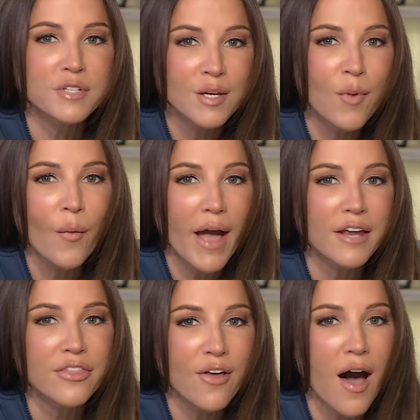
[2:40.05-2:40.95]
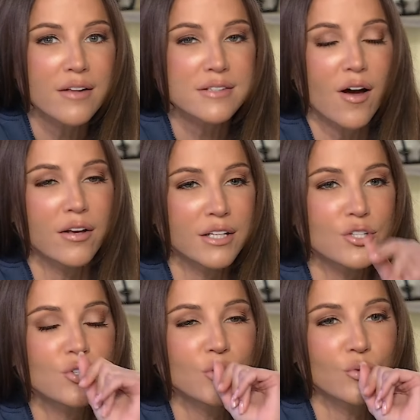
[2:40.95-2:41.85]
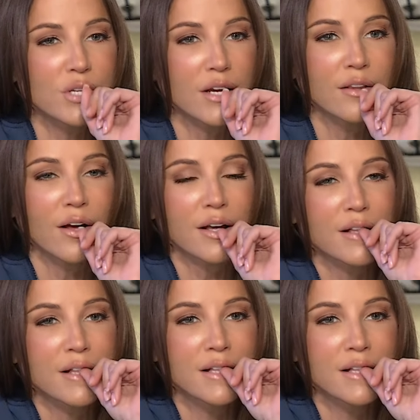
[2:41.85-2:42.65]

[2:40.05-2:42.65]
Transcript: Debo had thoughts on it too. Take a look.